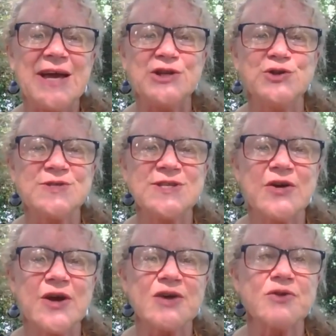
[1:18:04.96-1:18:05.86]
and use
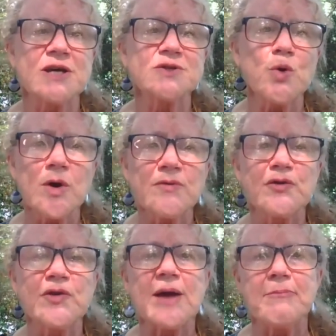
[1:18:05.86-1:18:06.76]
their address. Or if
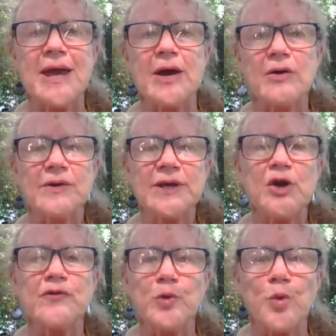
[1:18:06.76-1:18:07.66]
you've got mail, you know,
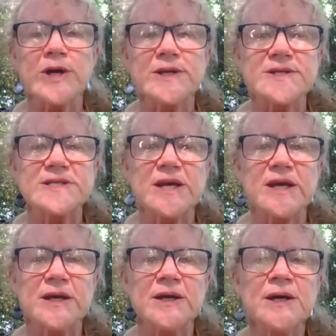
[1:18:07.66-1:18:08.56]
if you work in the
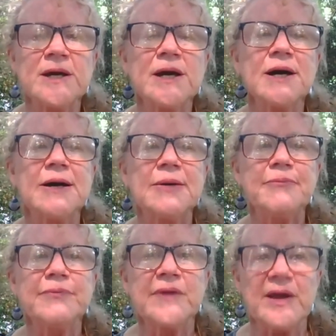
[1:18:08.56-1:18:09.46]
city,
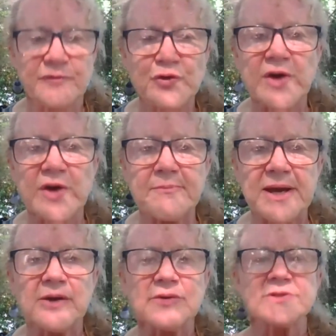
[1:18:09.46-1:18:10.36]
um, that if you've got
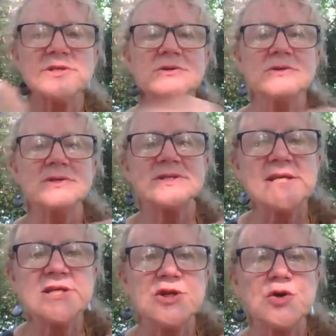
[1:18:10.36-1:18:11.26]
mail to sent
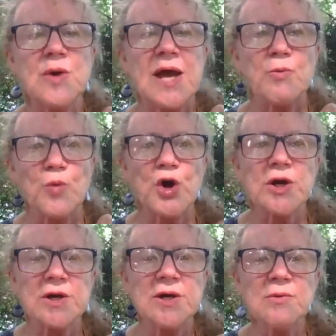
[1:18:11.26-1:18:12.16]
to you at work
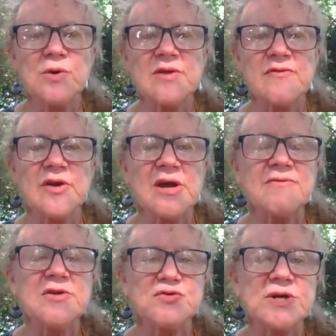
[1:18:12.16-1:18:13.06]
with a
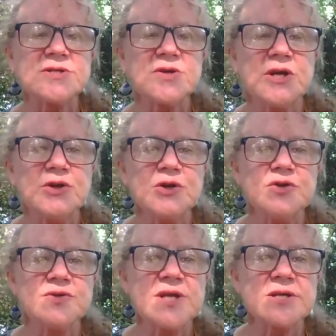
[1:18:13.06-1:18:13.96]
Philadelphia address on it, you can
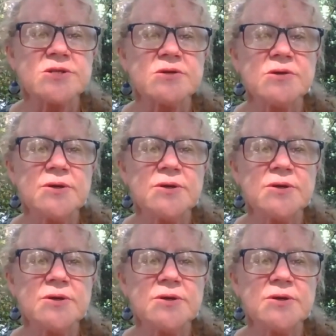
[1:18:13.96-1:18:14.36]
use that too.